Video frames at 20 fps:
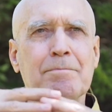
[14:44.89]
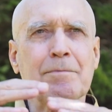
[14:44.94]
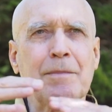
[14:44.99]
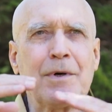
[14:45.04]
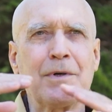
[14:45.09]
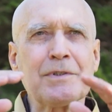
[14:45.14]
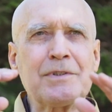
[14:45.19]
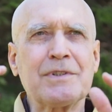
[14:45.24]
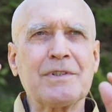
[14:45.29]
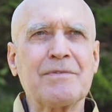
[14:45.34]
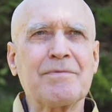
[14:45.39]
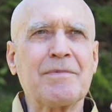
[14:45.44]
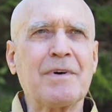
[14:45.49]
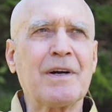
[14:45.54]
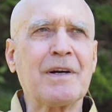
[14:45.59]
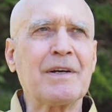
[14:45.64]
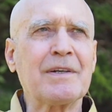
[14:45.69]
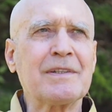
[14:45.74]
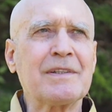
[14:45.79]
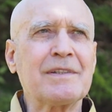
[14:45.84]
Most of
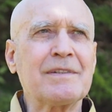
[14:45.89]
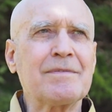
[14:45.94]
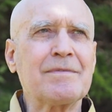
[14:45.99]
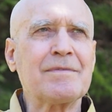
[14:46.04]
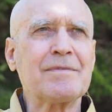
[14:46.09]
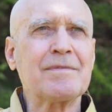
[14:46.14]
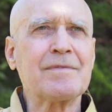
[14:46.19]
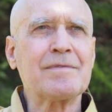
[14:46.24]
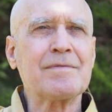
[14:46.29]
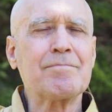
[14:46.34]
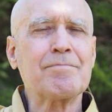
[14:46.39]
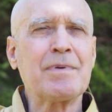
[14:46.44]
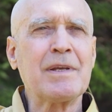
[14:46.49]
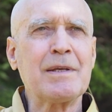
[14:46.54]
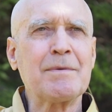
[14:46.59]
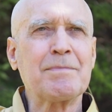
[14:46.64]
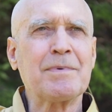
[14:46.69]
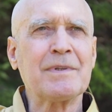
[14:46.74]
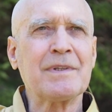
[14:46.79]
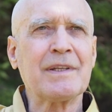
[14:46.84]
our
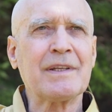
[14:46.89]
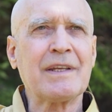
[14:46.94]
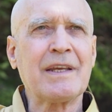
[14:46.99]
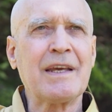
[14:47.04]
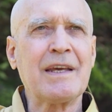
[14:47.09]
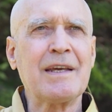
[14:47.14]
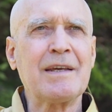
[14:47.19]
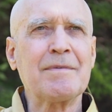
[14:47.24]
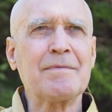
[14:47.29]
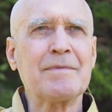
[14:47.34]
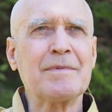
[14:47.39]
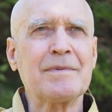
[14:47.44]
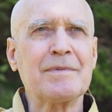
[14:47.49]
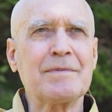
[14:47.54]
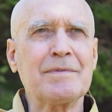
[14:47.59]
people that came